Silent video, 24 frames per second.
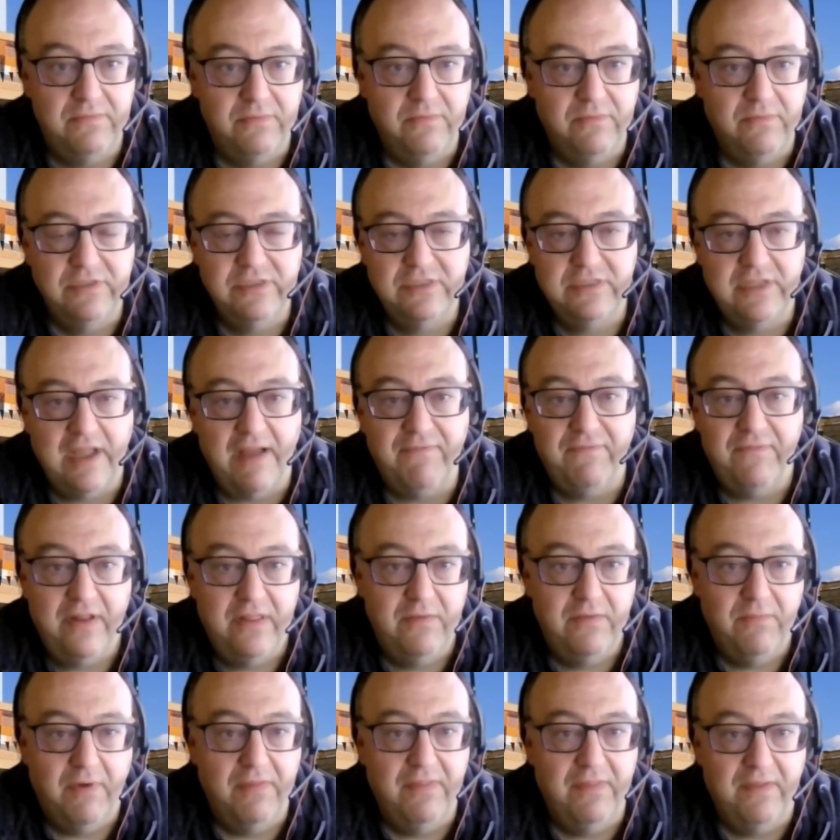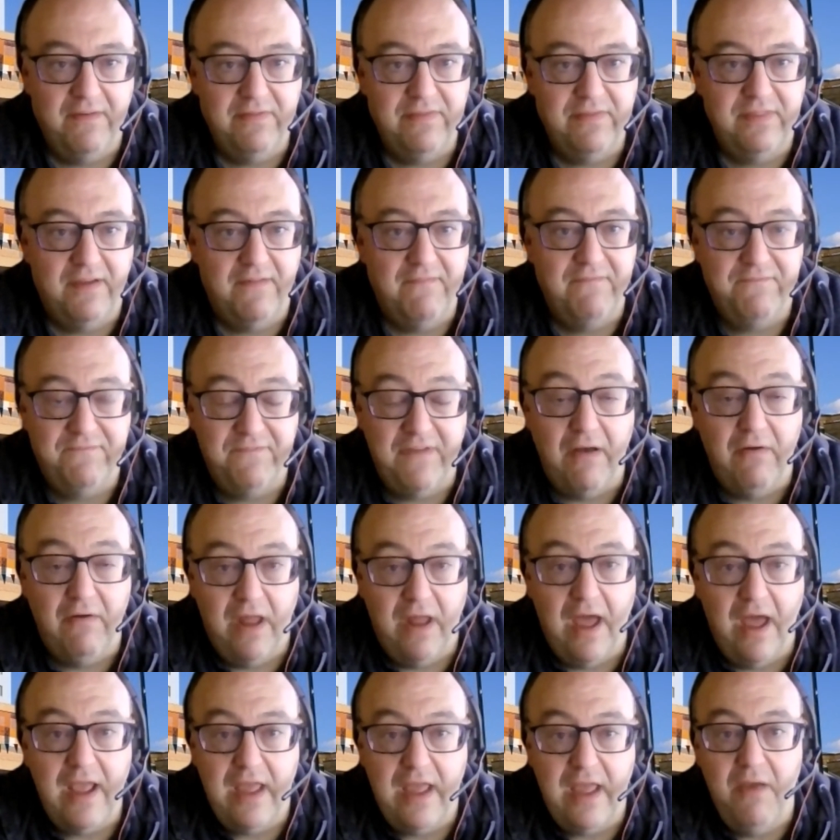was definitely the one that felt
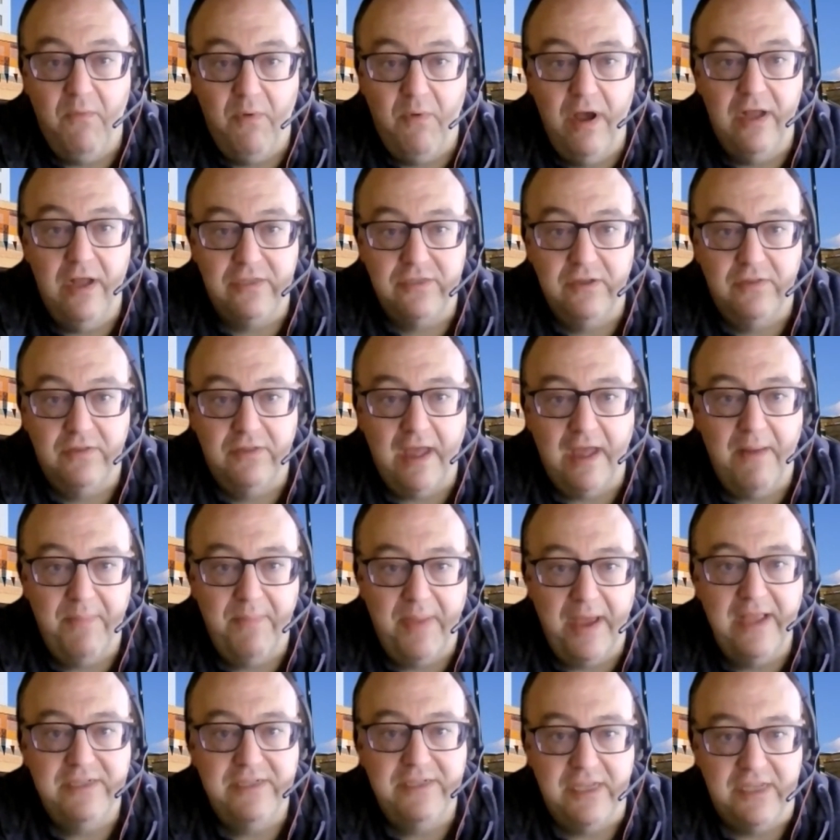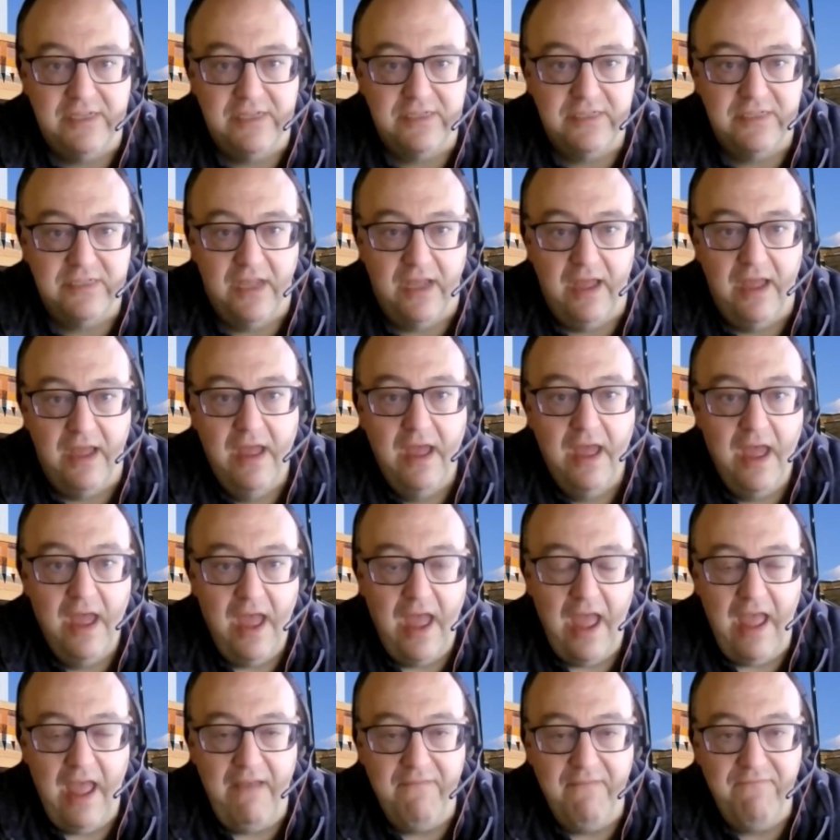like it worked on that basis, that
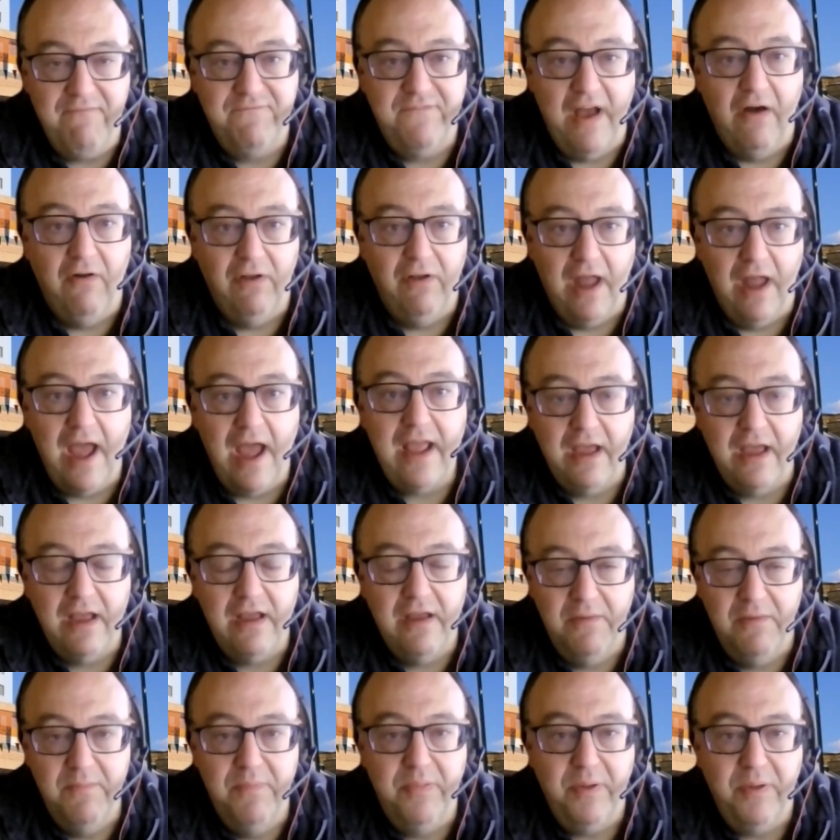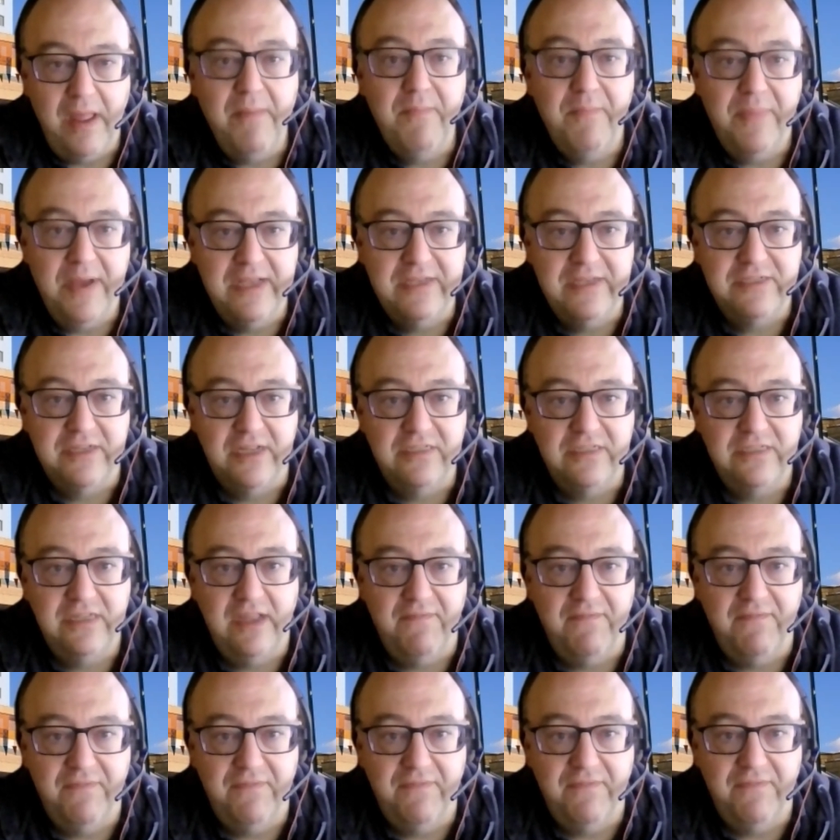it felt like a complete business.
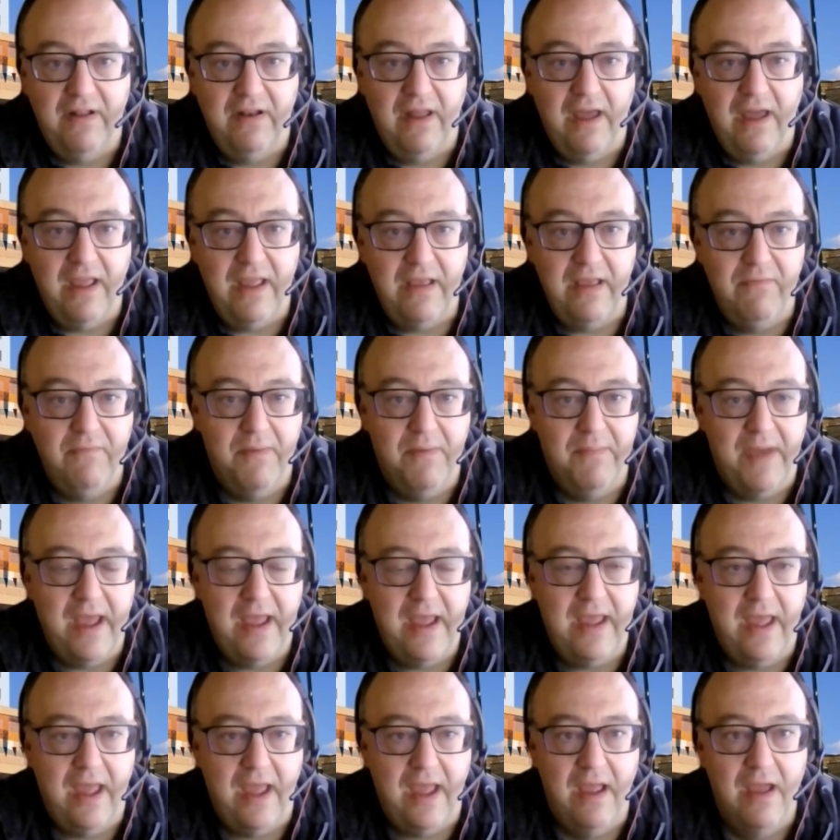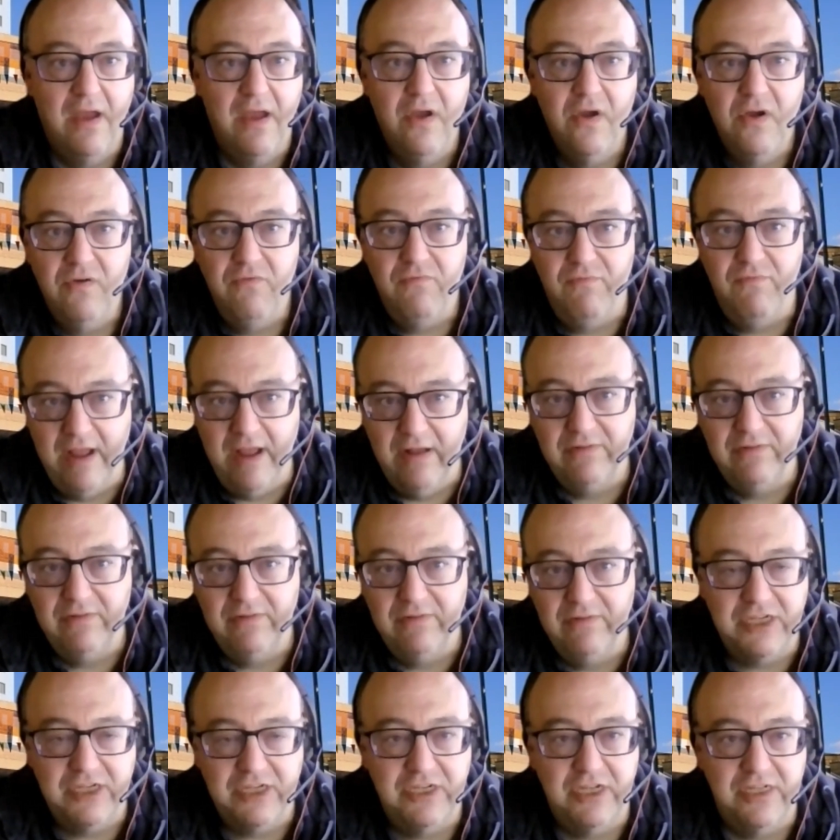It felt like you were making real
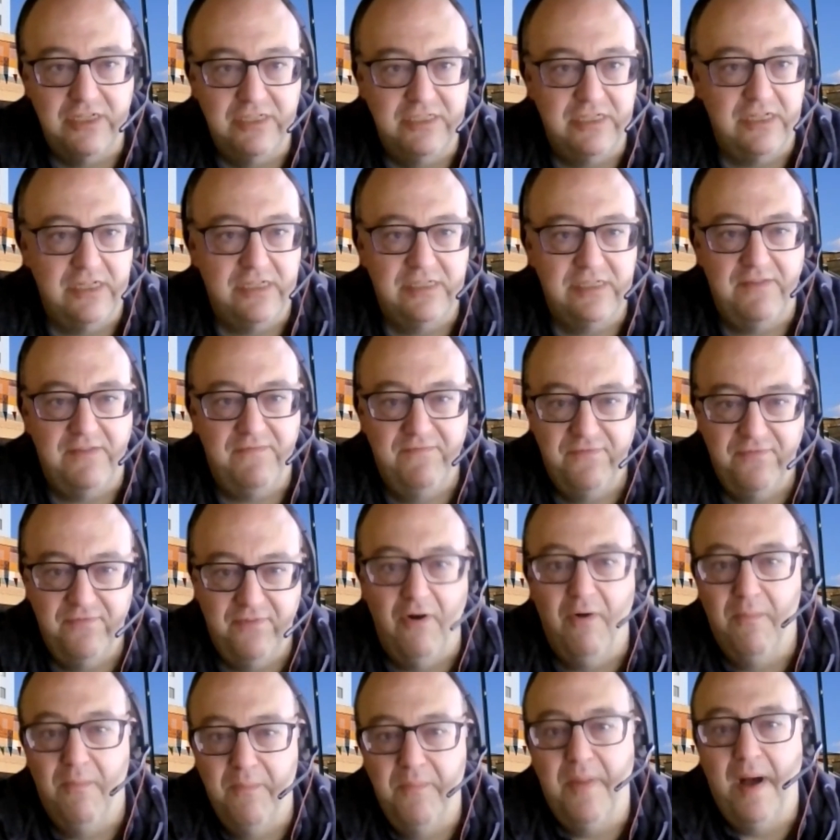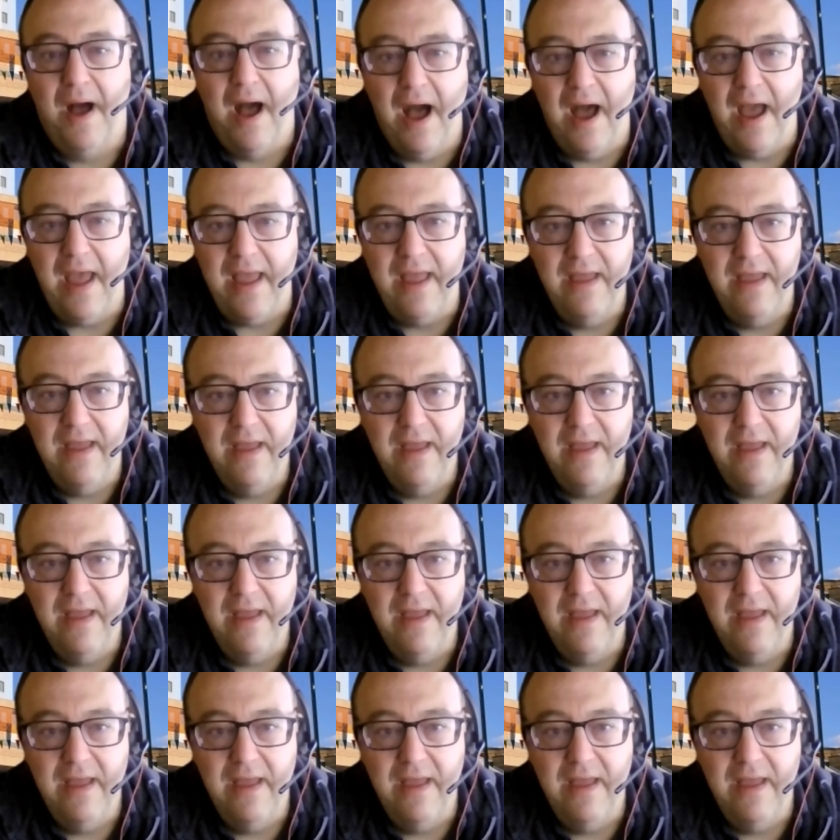decisions. It's informed by